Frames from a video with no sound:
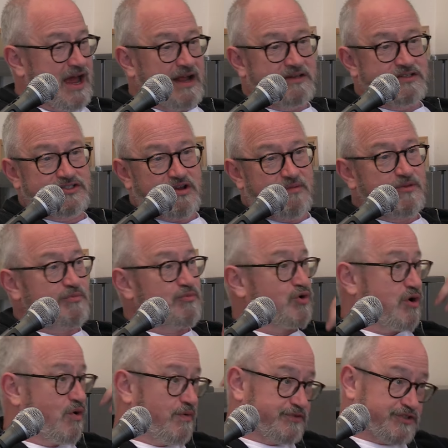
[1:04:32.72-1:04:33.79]
and some of them will
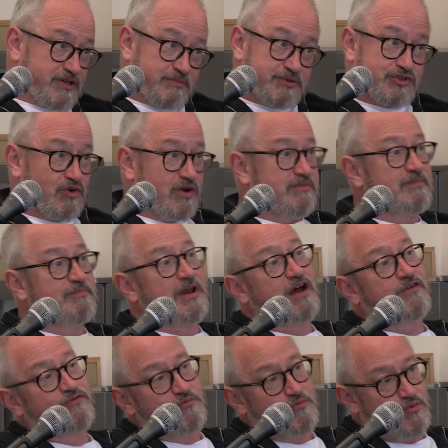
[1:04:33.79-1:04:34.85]
go off to some streaming
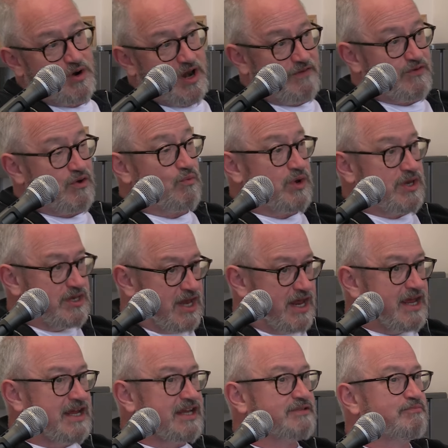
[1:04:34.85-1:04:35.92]
platform or whatever we
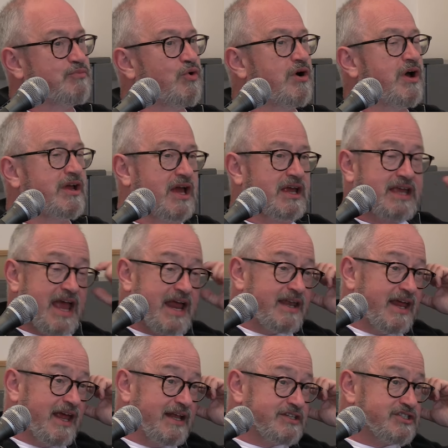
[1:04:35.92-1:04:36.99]
need more
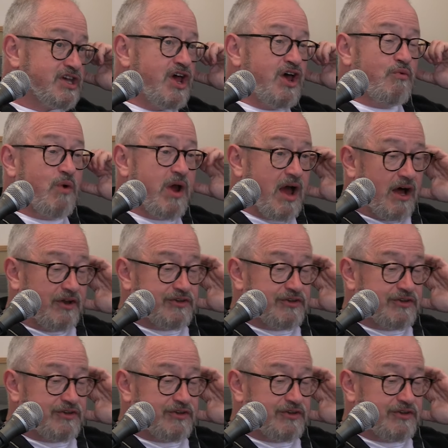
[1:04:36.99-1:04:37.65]
again it's we're